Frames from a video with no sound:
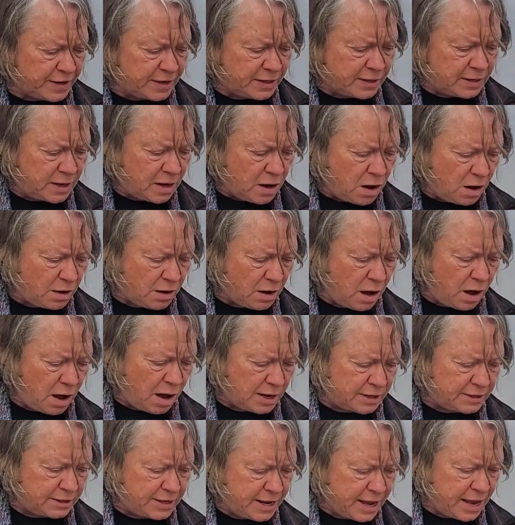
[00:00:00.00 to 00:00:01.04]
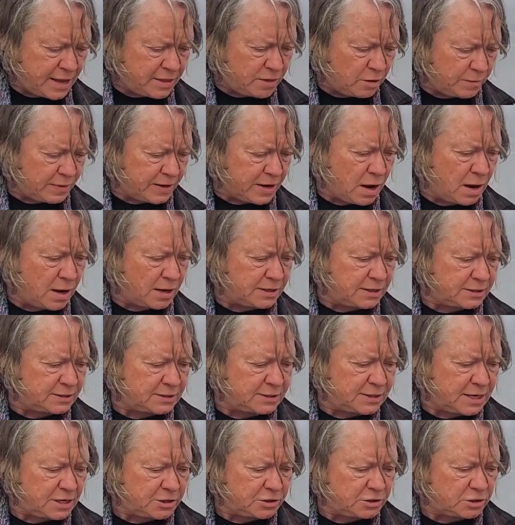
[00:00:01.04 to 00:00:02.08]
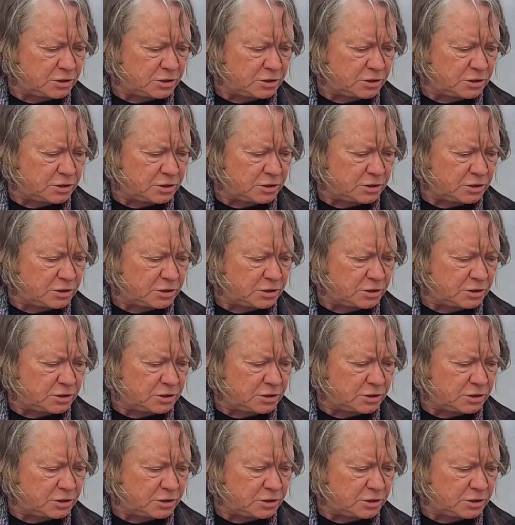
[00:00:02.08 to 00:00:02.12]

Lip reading: on a hot day, there'll be condensation on the